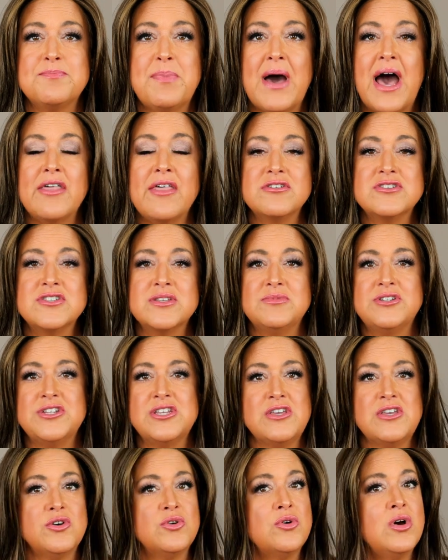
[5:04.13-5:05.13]
it's bothersome
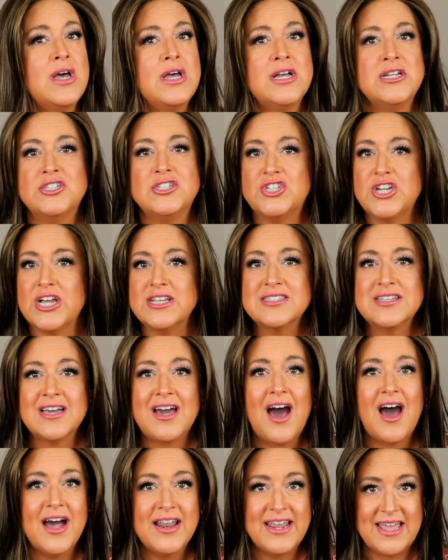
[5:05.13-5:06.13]
to you,
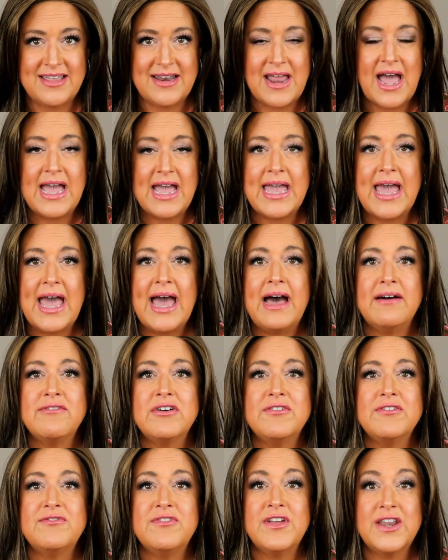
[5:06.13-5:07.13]
just cut it. I
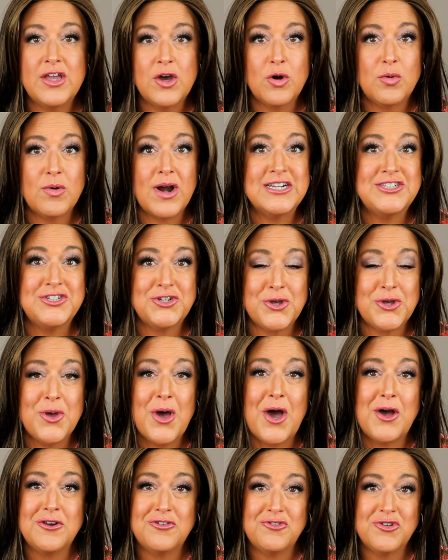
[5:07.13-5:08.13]
have a video where I show
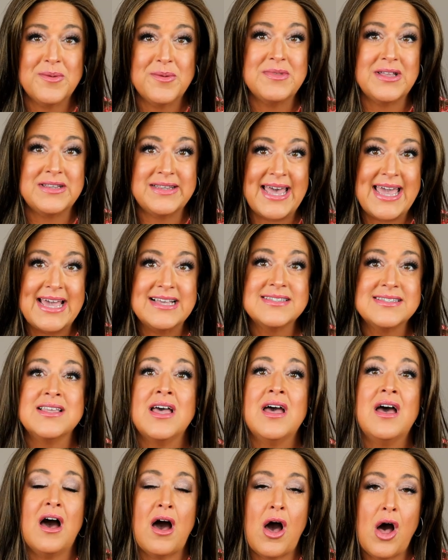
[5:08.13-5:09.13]
you how to trim the
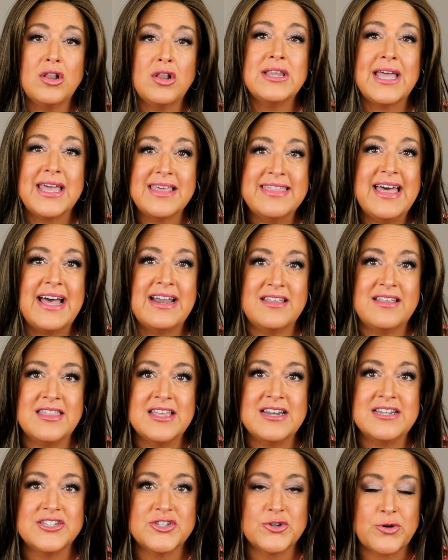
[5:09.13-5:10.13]
lace. I'll link that
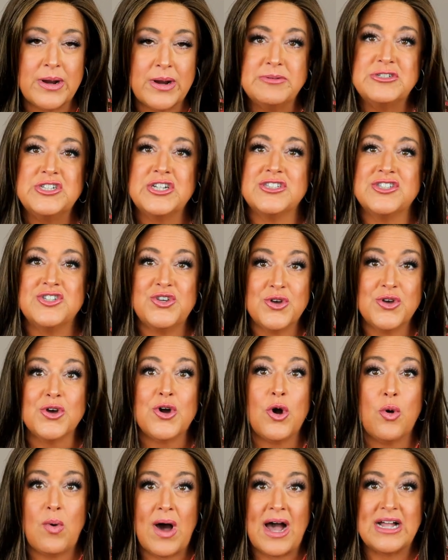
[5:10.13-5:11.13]
in the description so you
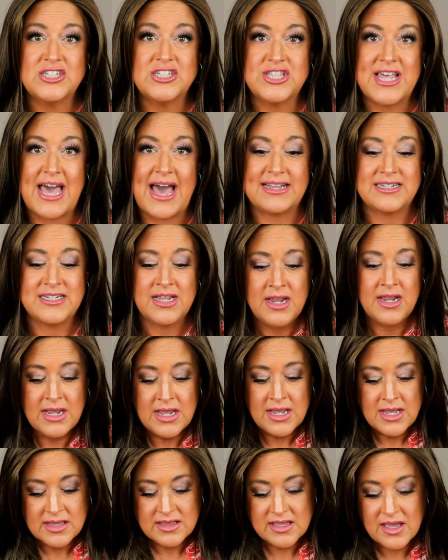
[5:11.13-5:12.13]
can go watch that.
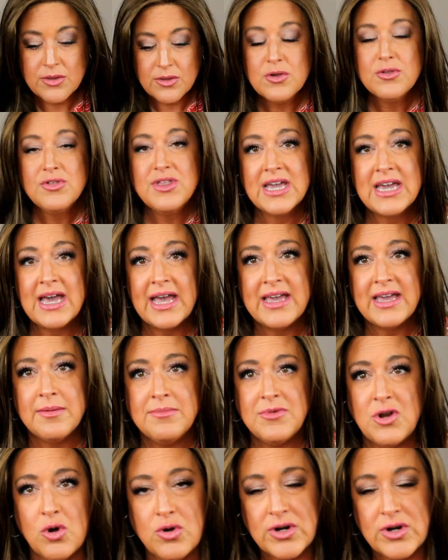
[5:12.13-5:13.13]
The other thing I am